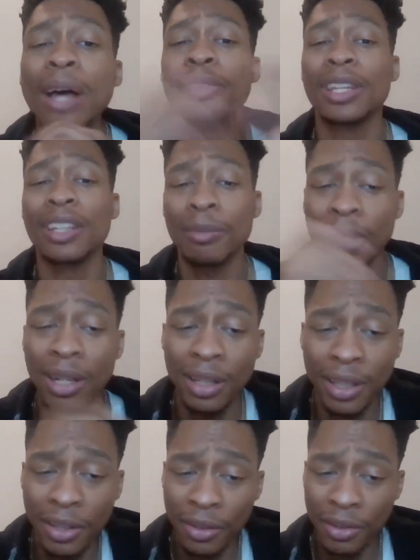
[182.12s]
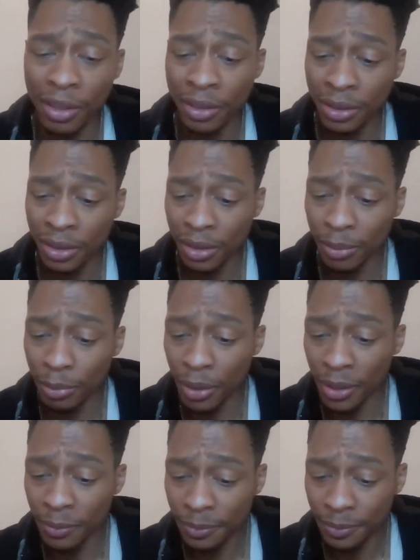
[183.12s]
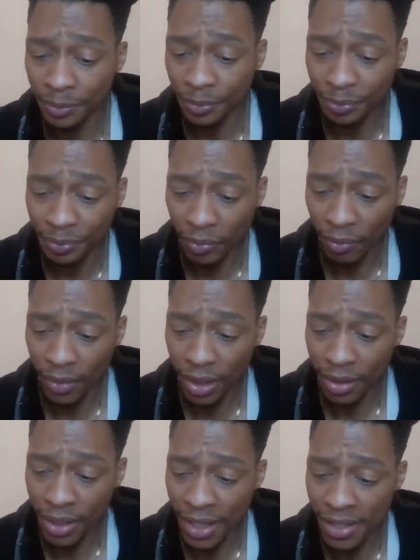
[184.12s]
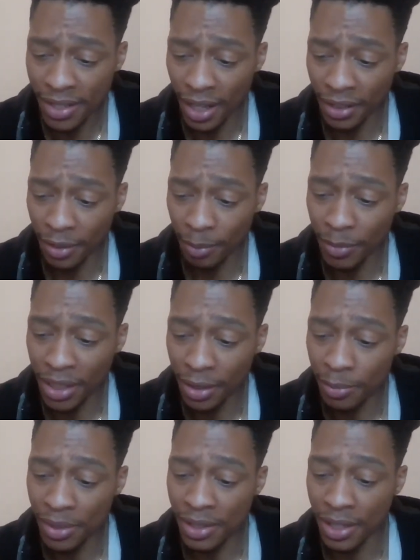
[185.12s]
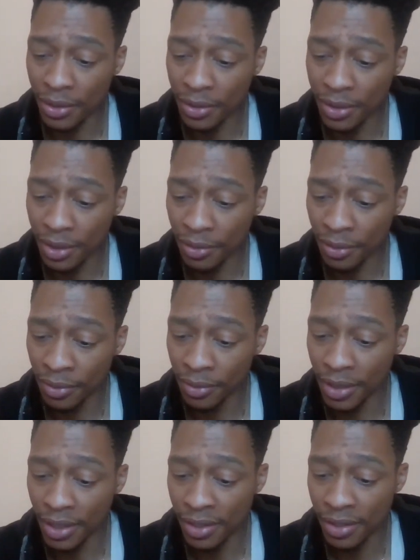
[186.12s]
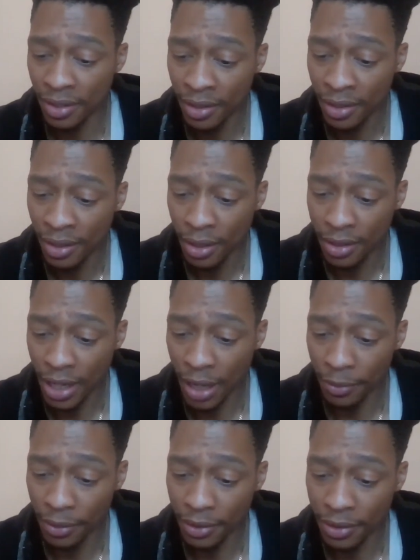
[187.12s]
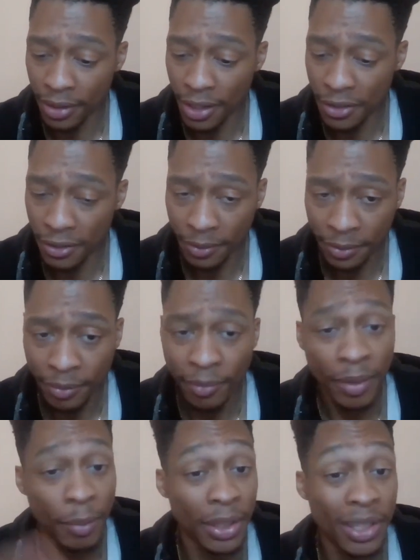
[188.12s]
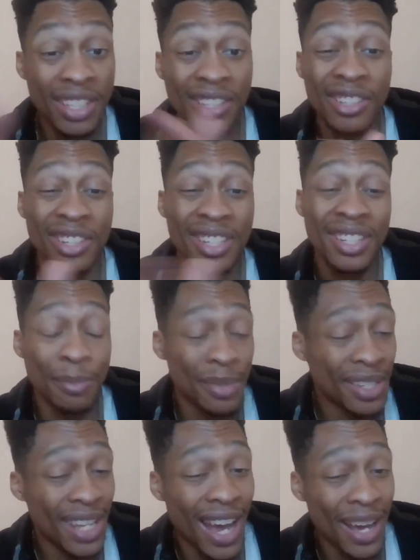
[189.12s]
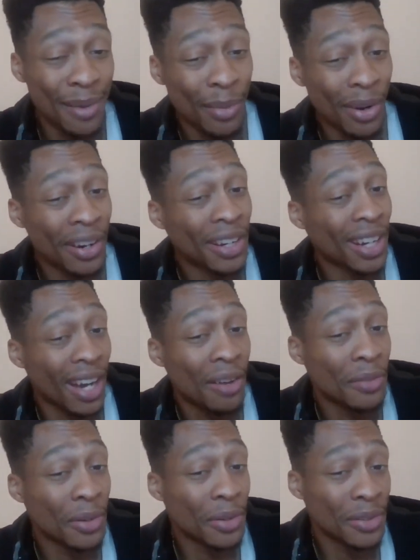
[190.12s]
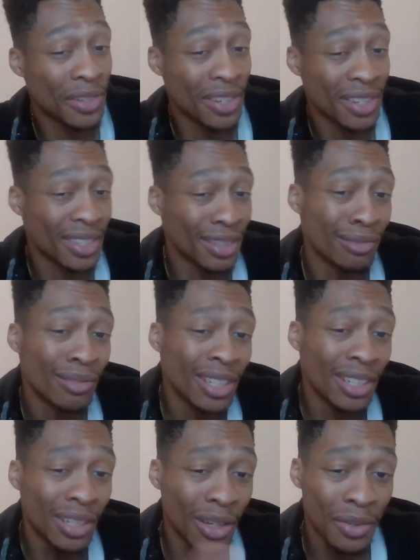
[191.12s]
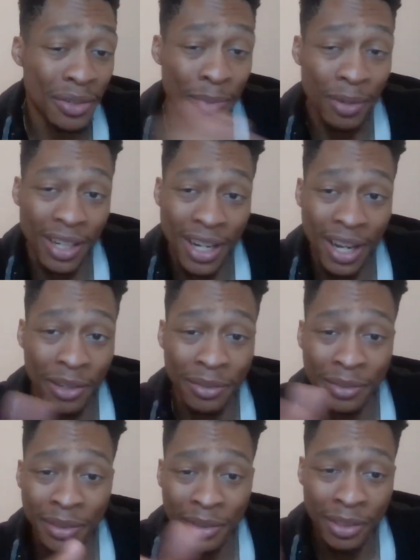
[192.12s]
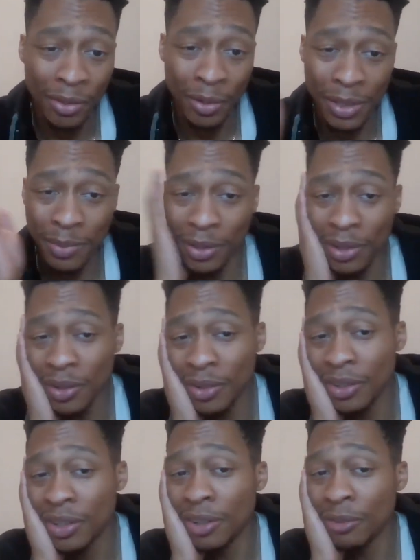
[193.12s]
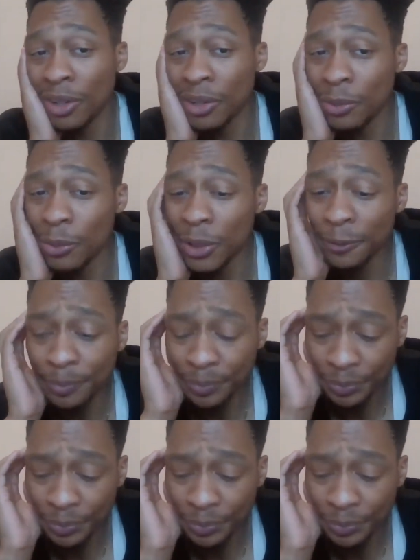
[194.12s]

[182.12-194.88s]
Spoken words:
I'll think about it later on. But that's not the meat and potatoes of this time of discussion. But these are just some sidebar kind of moves just to, spread out what's been going on around the week.